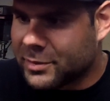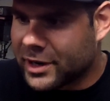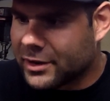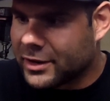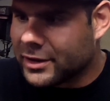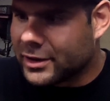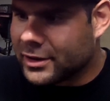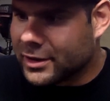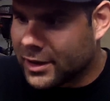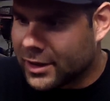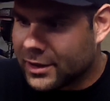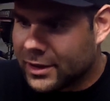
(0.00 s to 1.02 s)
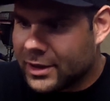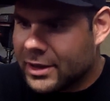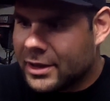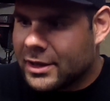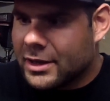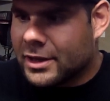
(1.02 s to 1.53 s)
like Barrie, and
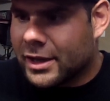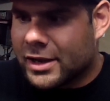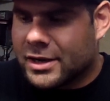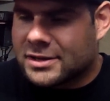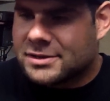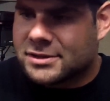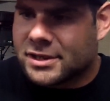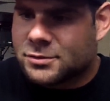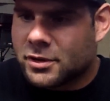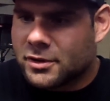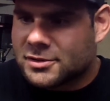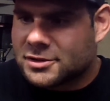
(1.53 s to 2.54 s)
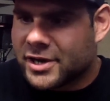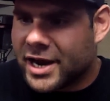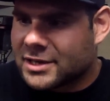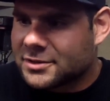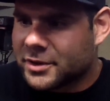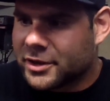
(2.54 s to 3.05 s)
it's one of those
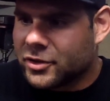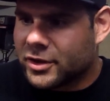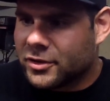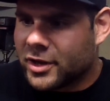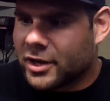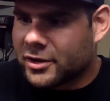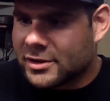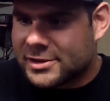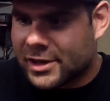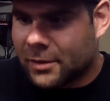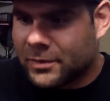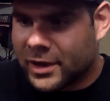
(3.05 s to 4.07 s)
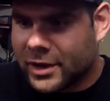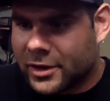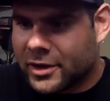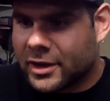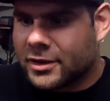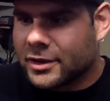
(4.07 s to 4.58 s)
tracks where you get a good setup there,
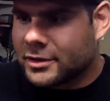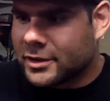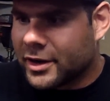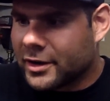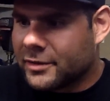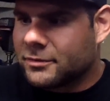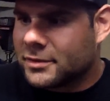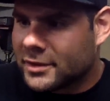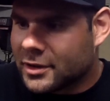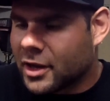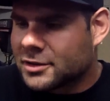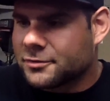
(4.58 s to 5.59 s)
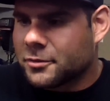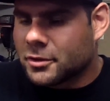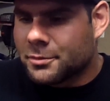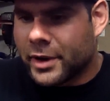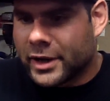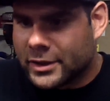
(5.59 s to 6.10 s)
and you get the car to lots of
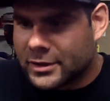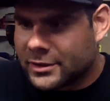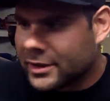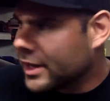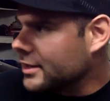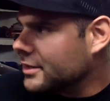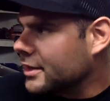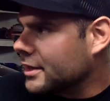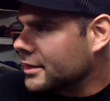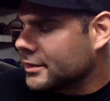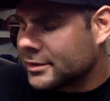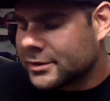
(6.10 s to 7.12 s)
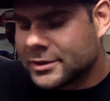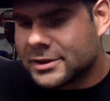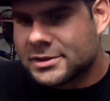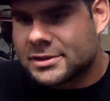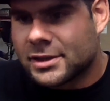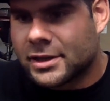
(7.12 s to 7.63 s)
forward bite, and you
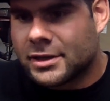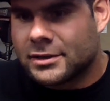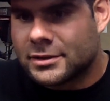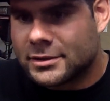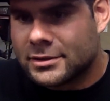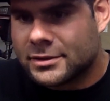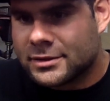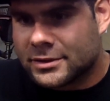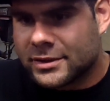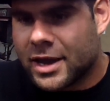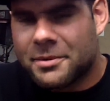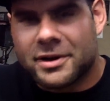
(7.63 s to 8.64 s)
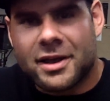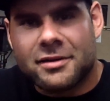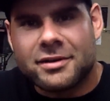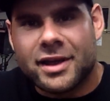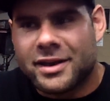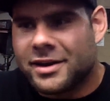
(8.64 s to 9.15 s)
just hammer
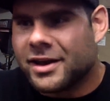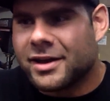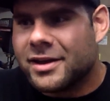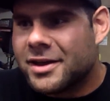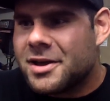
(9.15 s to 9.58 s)
down. And